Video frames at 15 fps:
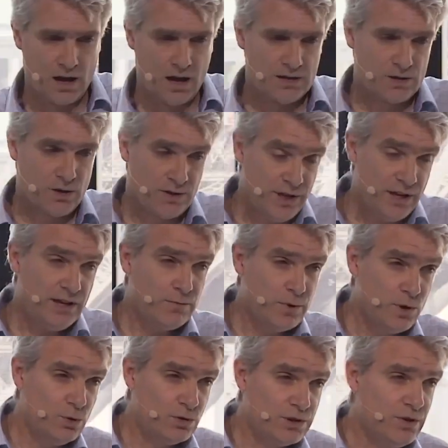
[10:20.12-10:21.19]
So I think if
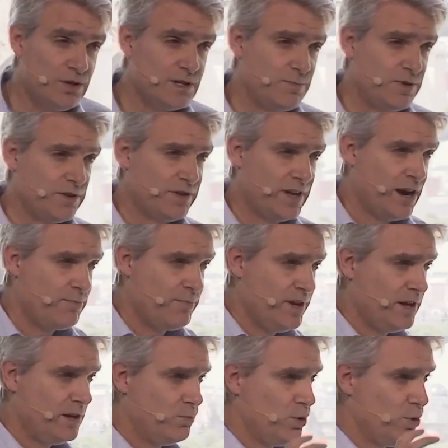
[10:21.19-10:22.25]
we all do this bit of therapy
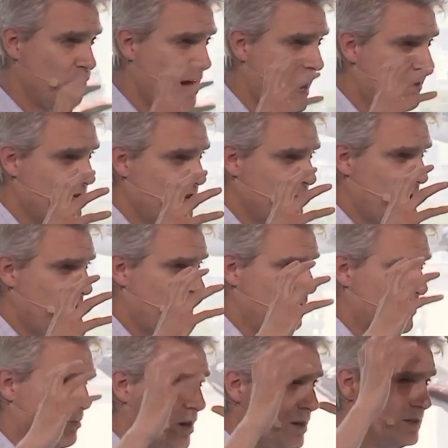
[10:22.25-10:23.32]
and we all have in the back of
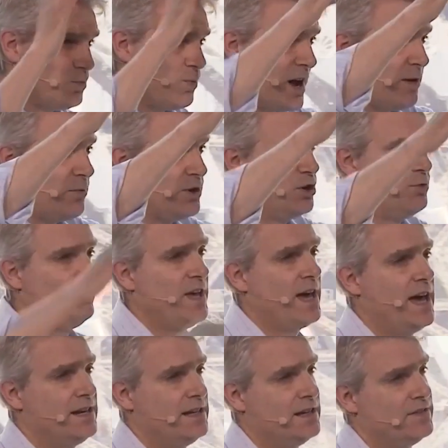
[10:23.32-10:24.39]
our minds where we could be
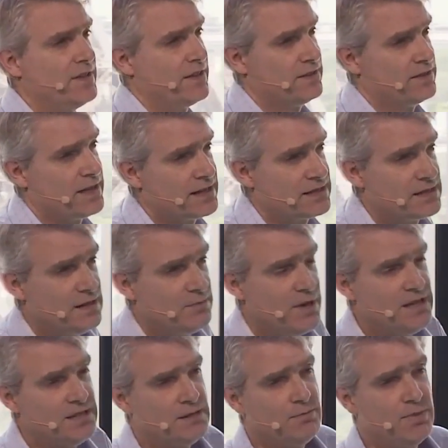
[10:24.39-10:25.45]
heading and that's an
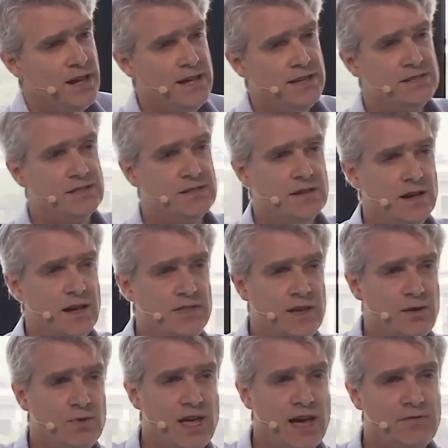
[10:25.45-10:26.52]
amazing place and
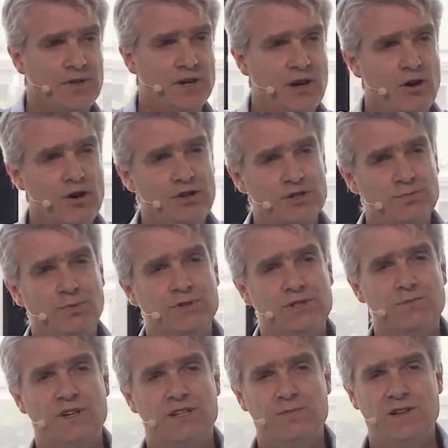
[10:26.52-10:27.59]
that we have the courage to put
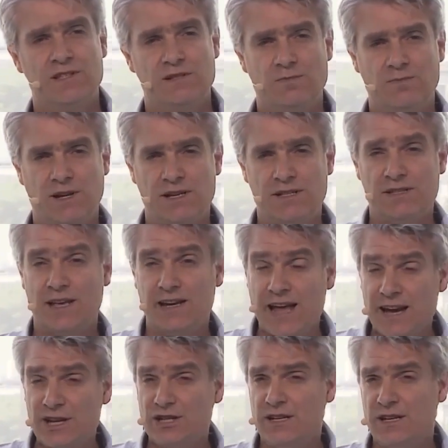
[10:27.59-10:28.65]
some expense in place, then
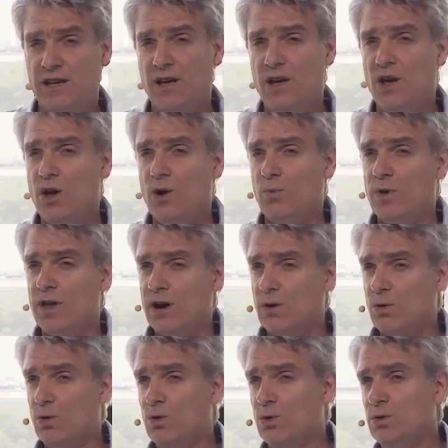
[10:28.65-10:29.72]
actually we are
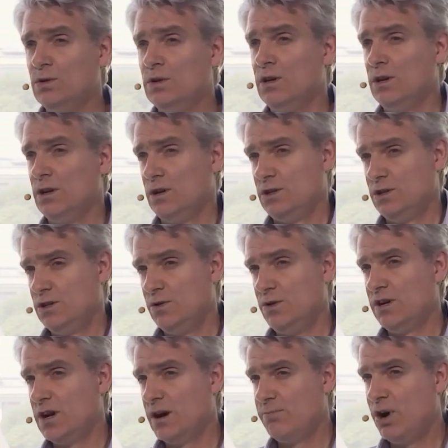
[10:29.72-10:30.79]
all
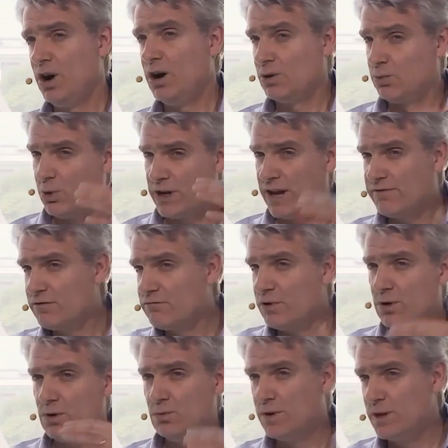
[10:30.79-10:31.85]
doing our part. Whatever
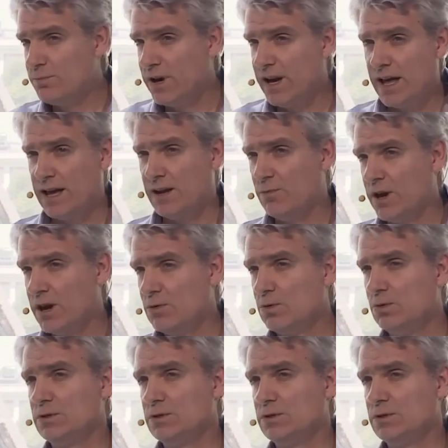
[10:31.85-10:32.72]
role we play, we are all